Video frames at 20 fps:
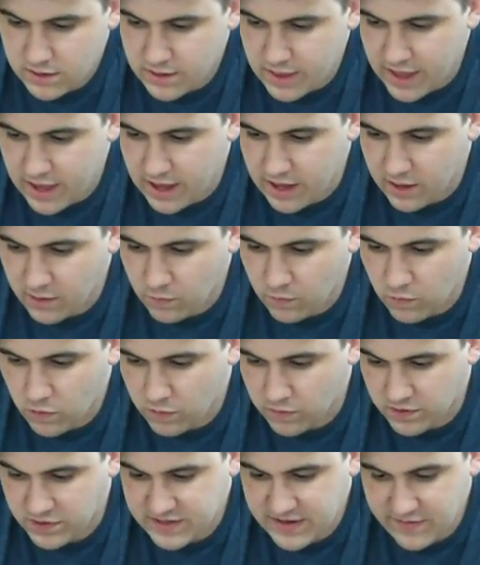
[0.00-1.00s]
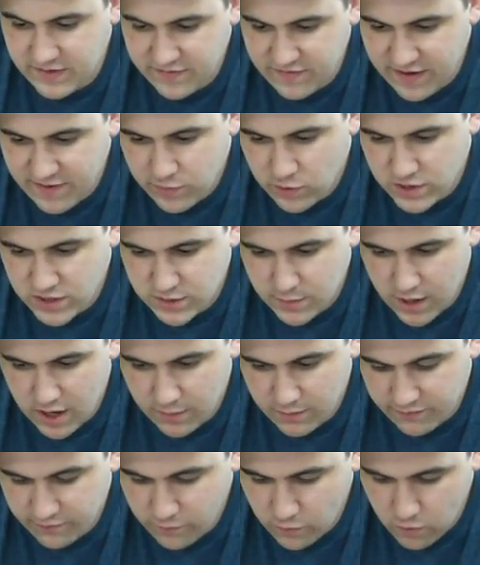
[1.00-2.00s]
they were 75 points a
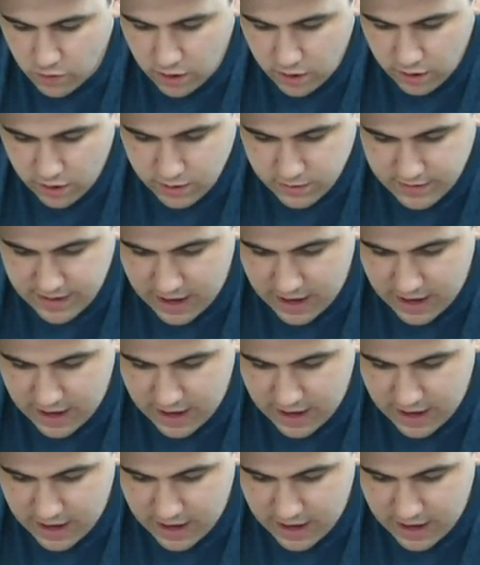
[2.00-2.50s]
model before,